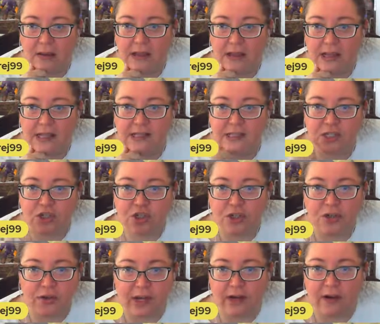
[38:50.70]
it's the shit
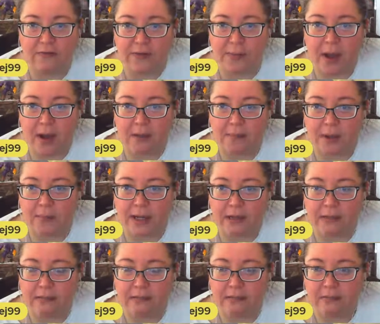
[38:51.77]
or get off the pot moment.
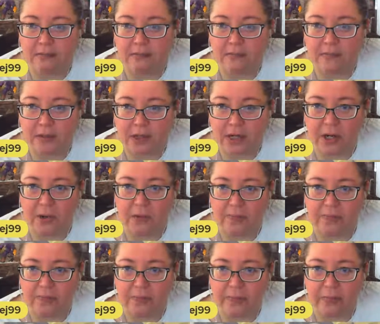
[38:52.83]
You know,
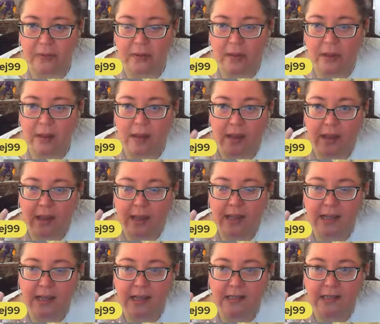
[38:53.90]

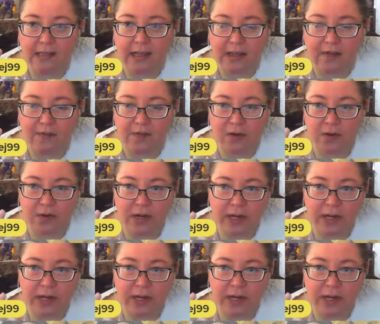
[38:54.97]
it's like if you're